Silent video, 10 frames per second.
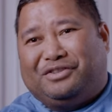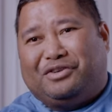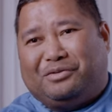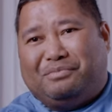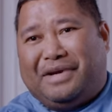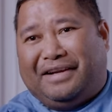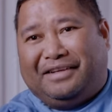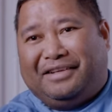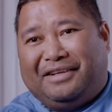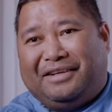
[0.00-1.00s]
not men,
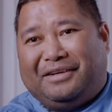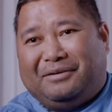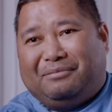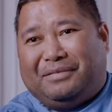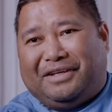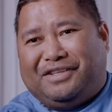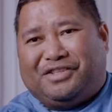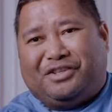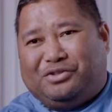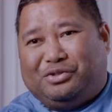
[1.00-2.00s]
but it's
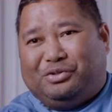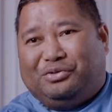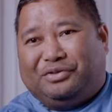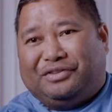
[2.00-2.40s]
not true.